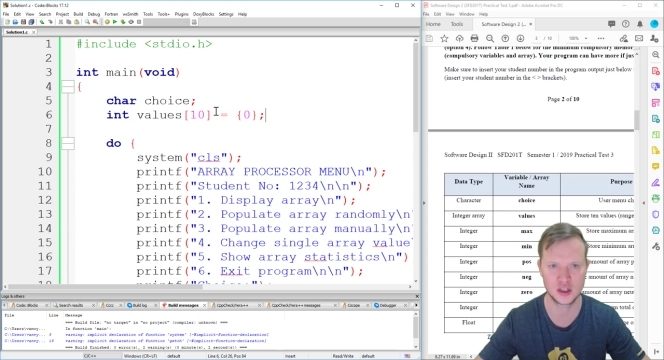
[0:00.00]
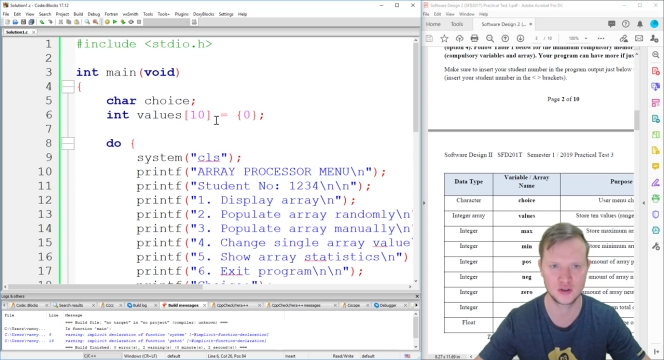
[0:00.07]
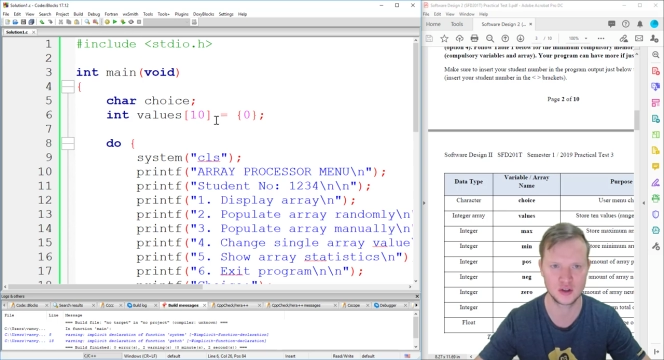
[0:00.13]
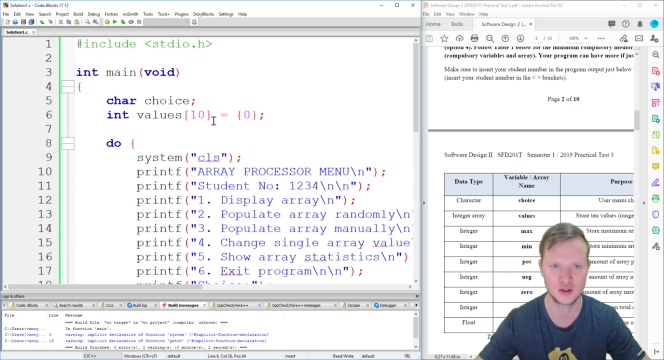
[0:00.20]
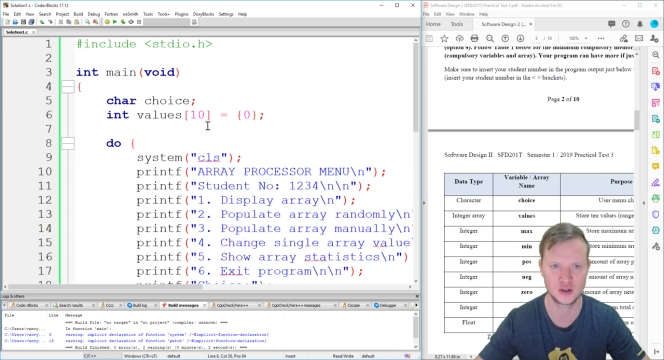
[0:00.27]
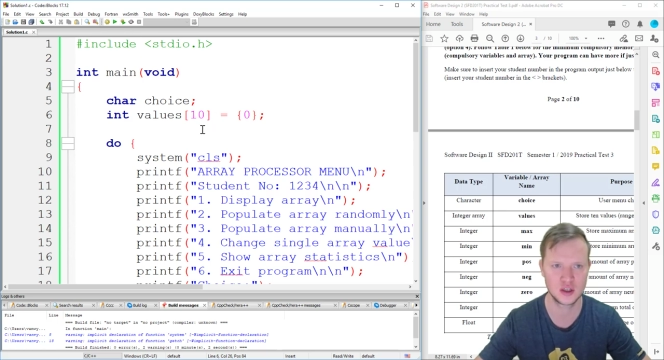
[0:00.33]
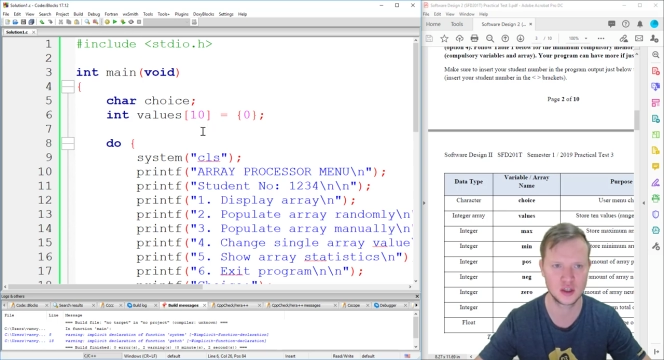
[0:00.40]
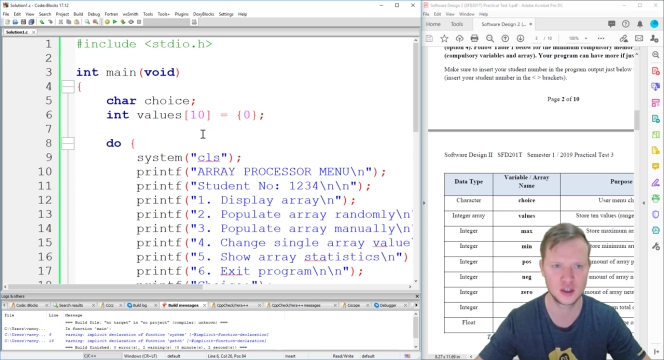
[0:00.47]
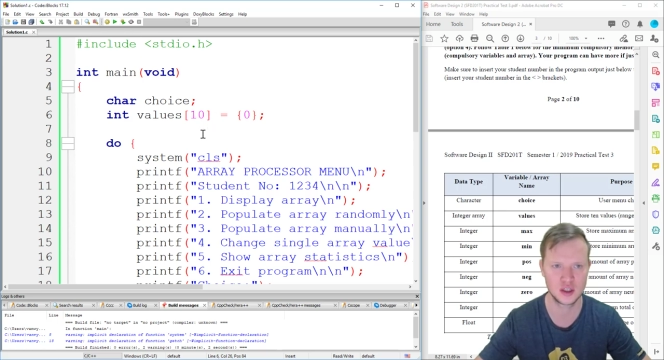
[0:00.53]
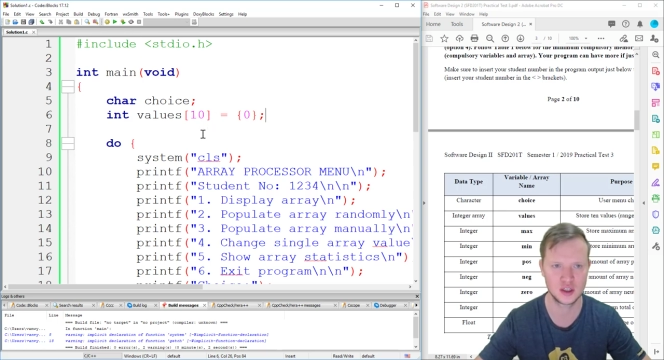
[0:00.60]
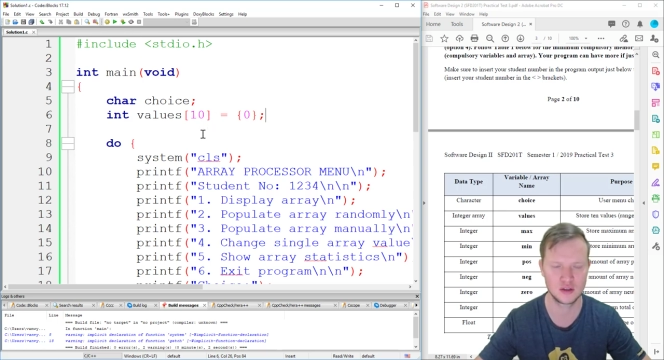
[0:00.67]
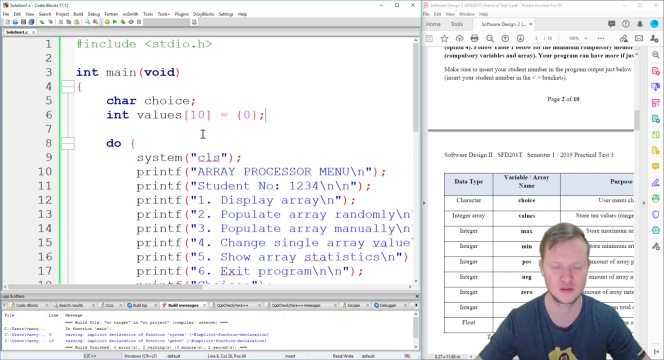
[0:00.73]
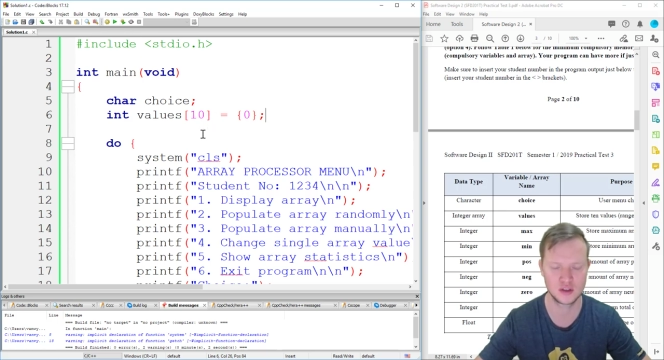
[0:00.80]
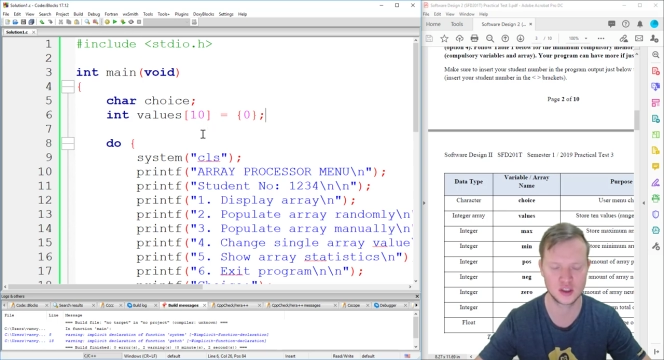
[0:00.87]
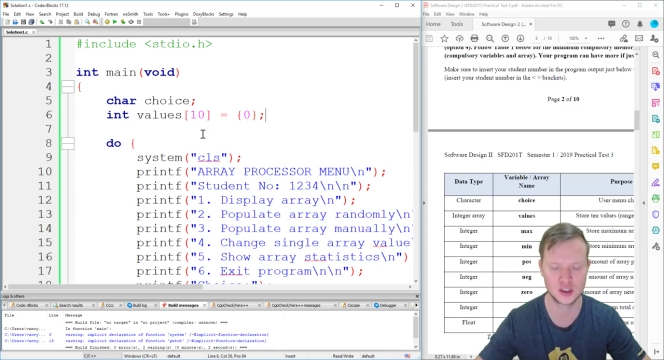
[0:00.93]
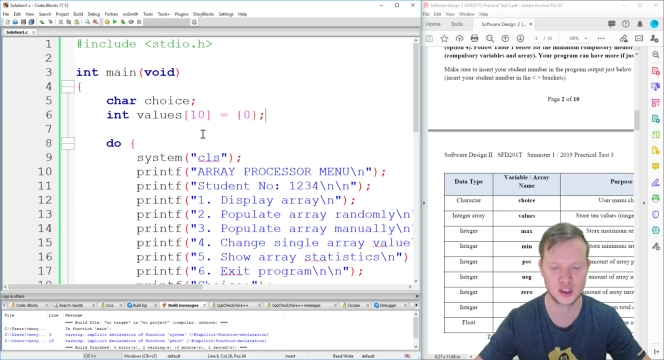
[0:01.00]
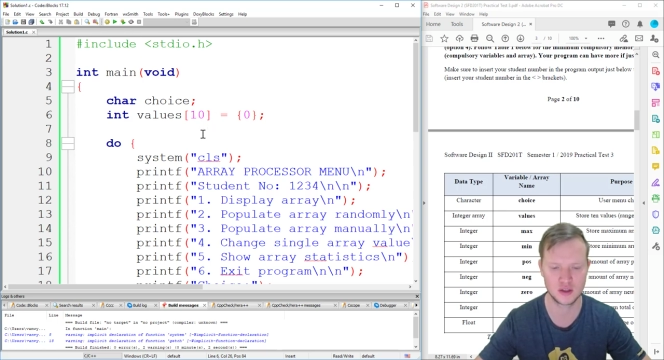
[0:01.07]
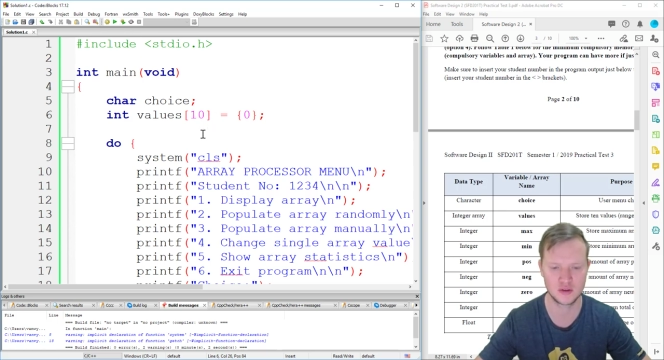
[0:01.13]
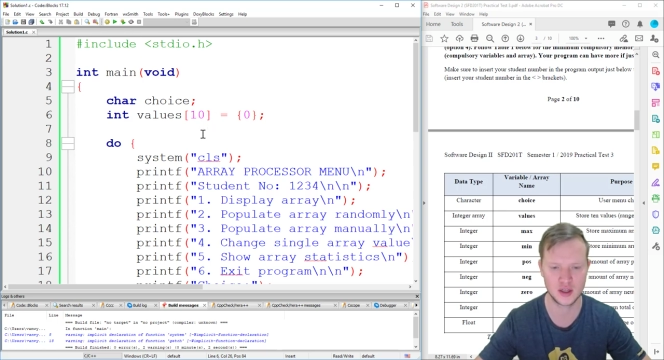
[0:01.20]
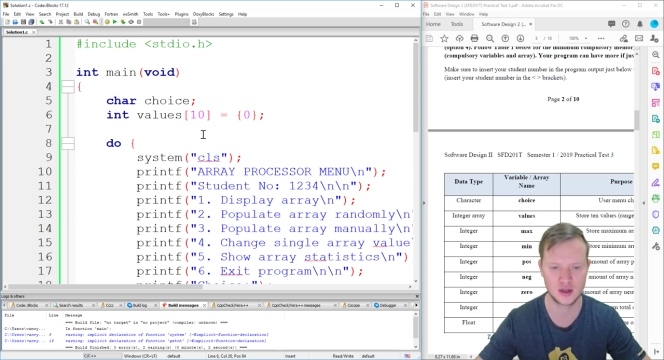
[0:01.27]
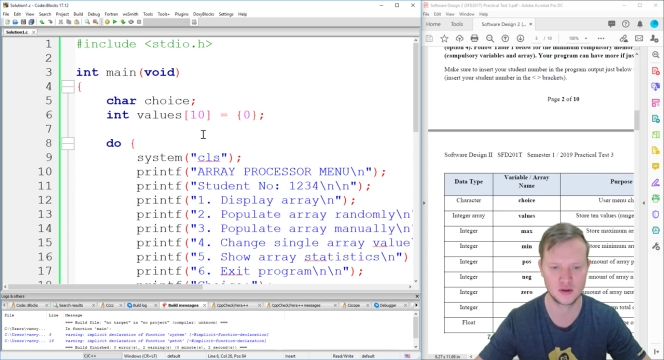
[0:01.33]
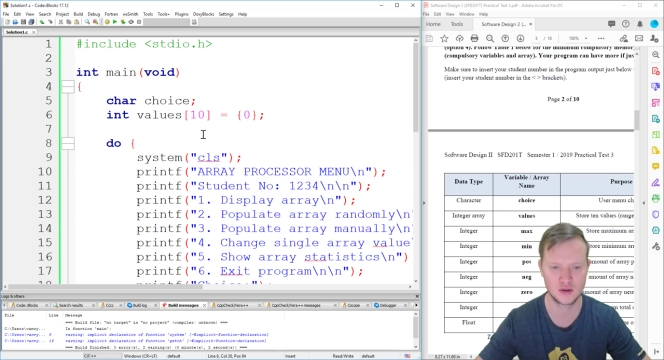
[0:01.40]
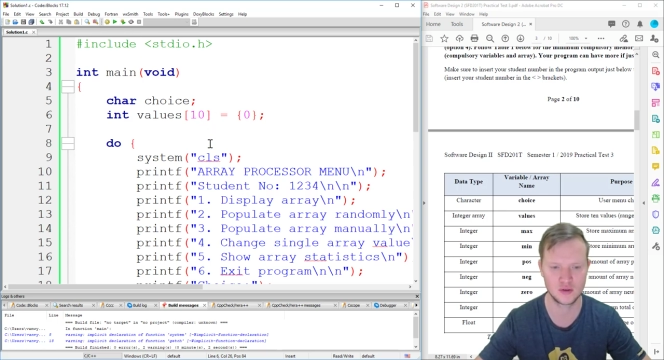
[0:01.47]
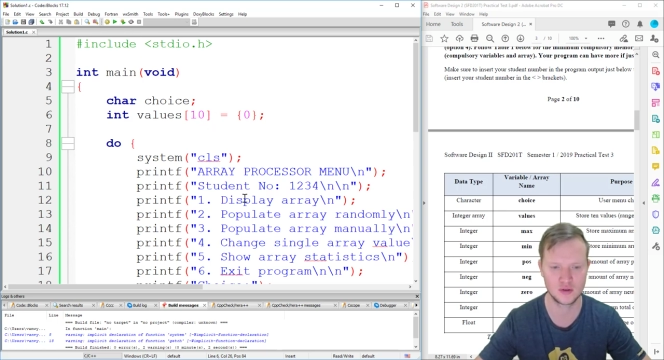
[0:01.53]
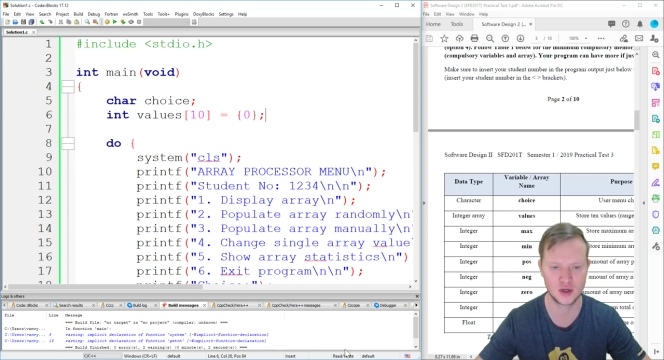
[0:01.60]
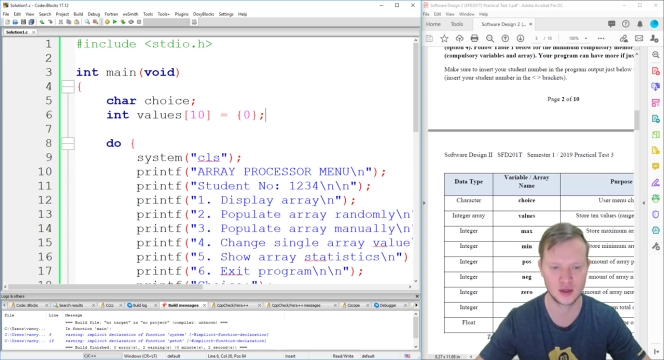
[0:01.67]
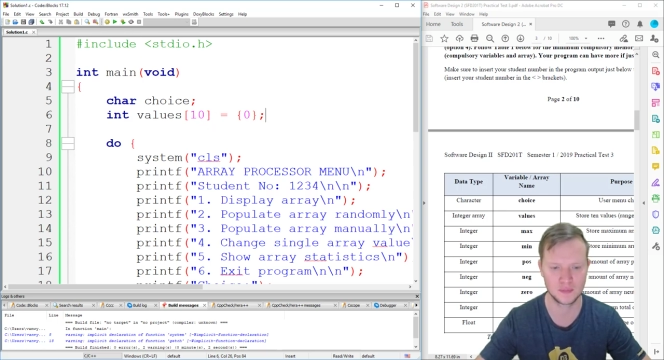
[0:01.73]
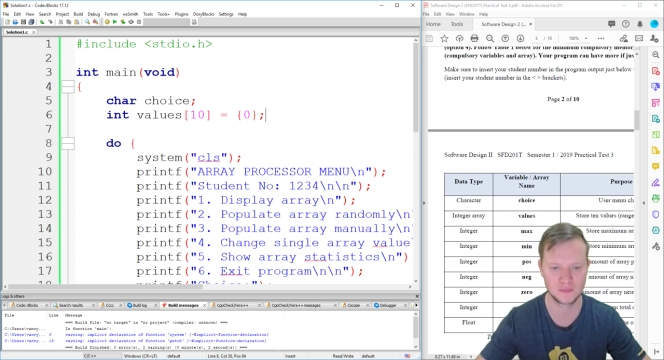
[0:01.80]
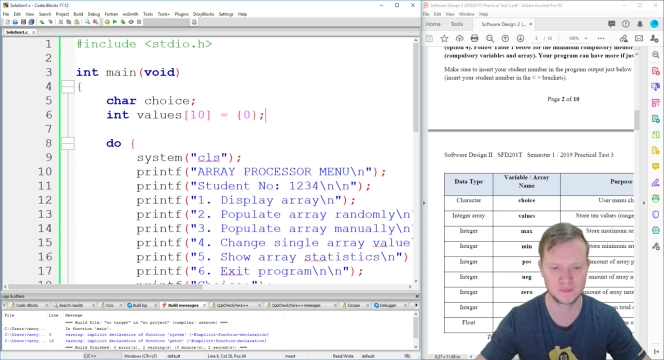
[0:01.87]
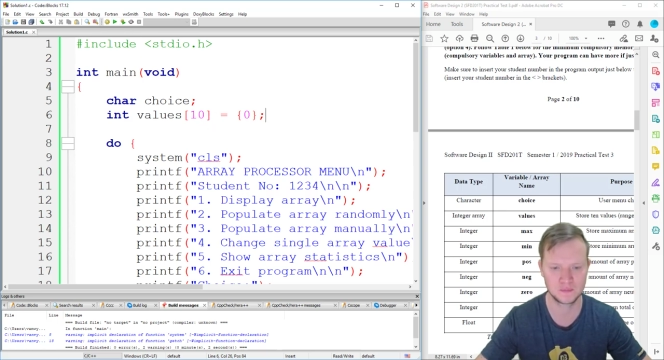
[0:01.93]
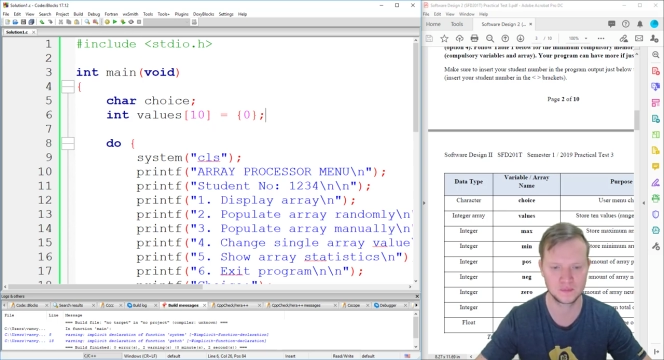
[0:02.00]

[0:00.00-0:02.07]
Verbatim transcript: now inside that array.